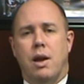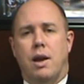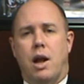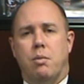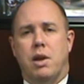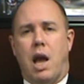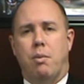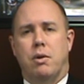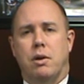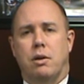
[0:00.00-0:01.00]
and I'll be
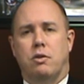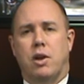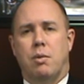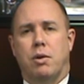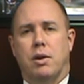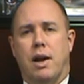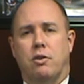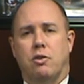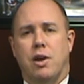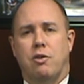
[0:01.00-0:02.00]
happy to set up a
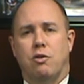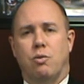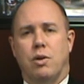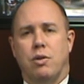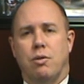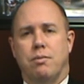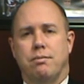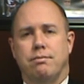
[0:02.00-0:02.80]
consultation with you.